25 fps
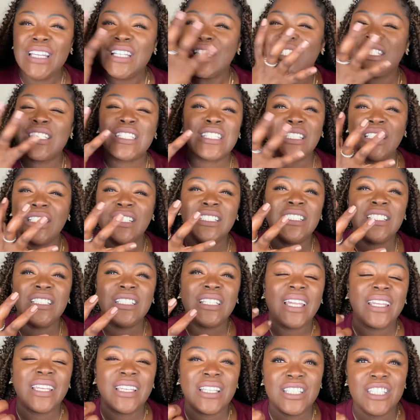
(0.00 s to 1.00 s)
just
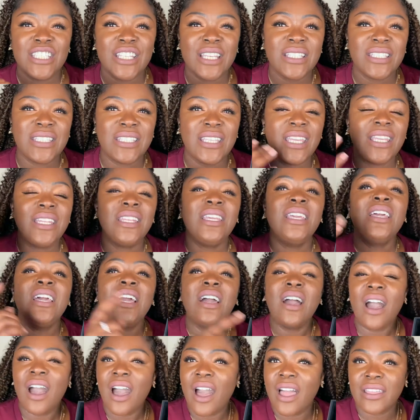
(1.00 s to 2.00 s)
like congested,
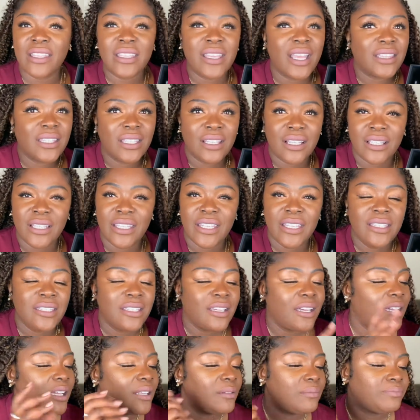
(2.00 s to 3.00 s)
I get the Clean
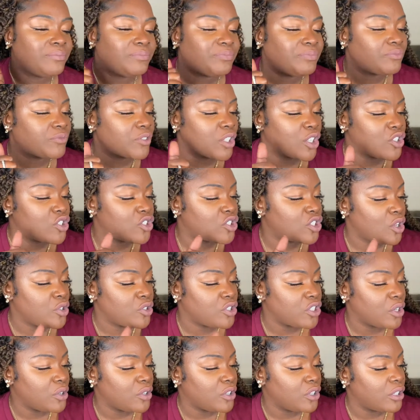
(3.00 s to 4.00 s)
Dirt, so
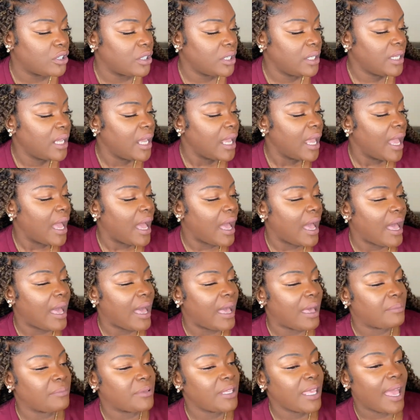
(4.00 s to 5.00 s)
good.
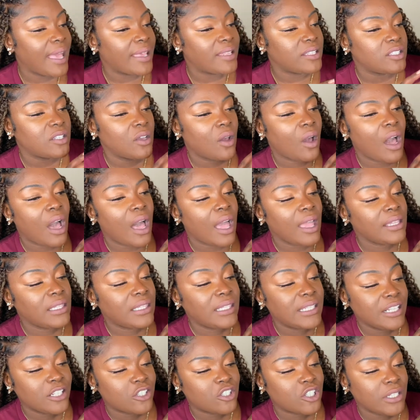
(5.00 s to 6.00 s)
Yeah, so I
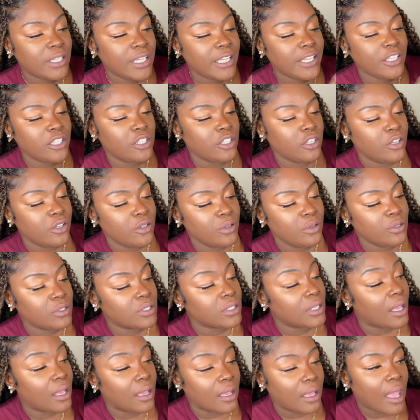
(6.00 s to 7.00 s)
literally
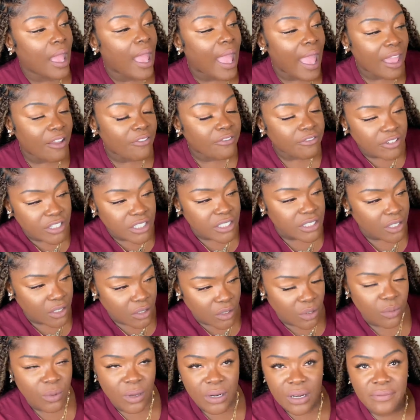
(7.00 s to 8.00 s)
use every
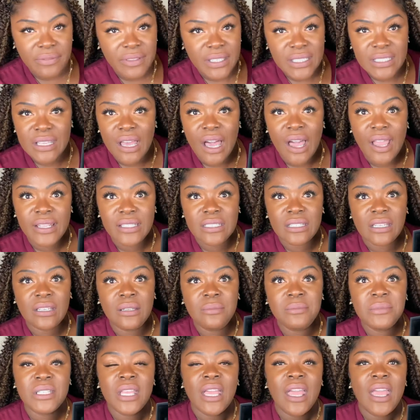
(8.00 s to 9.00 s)
single one of these
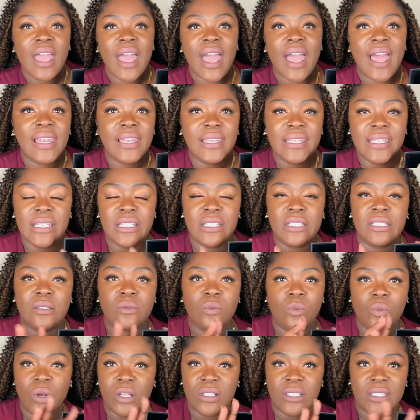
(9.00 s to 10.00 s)
items at
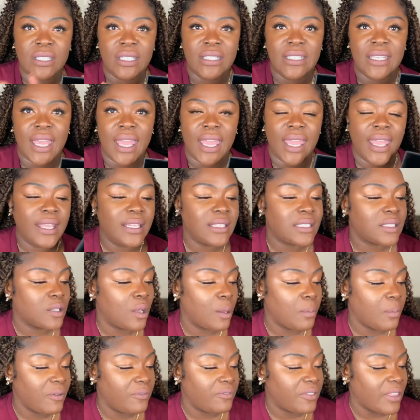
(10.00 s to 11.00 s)
least once a day,
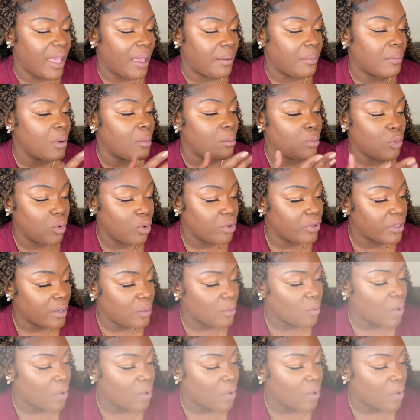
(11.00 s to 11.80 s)
some of them more than